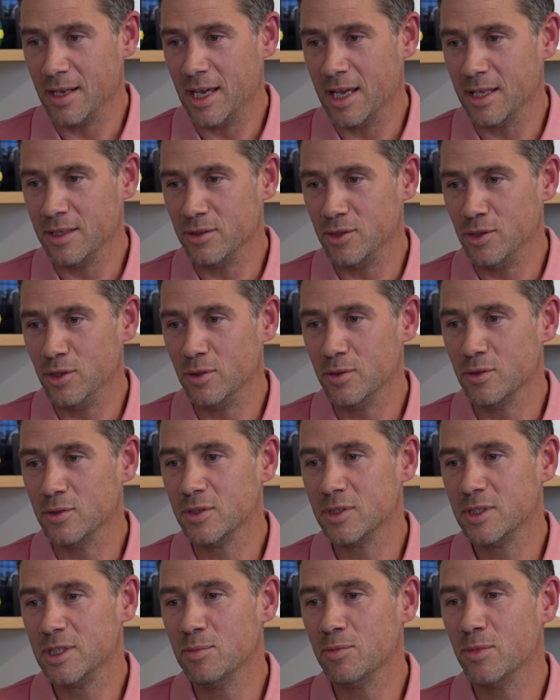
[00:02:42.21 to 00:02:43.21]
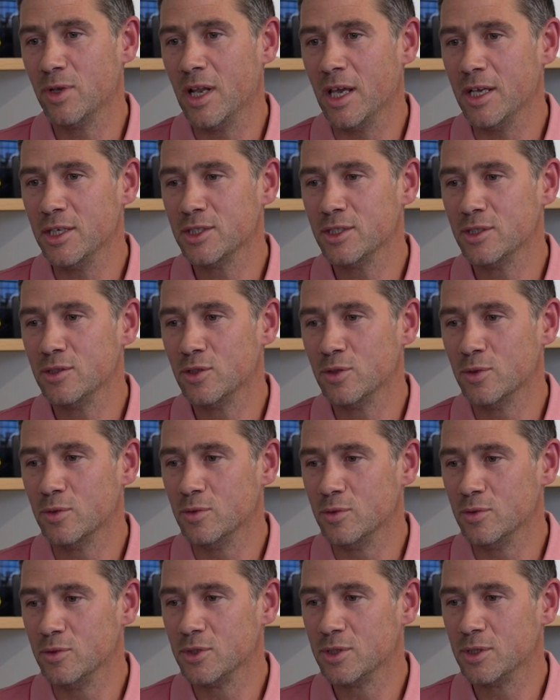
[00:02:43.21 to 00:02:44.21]
and use simulation
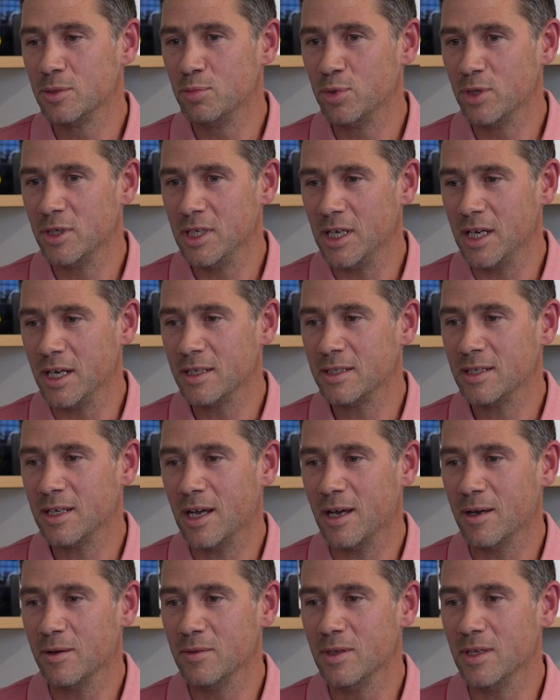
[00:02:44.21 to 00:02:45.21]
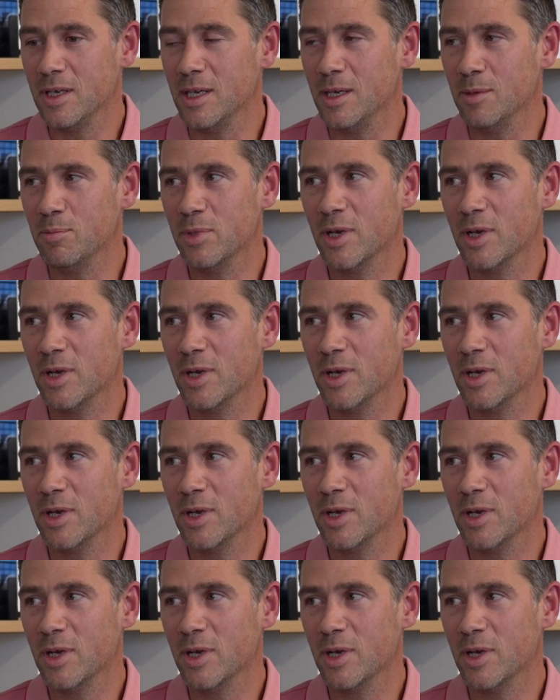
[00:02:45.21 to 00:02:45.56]
tools to predict how the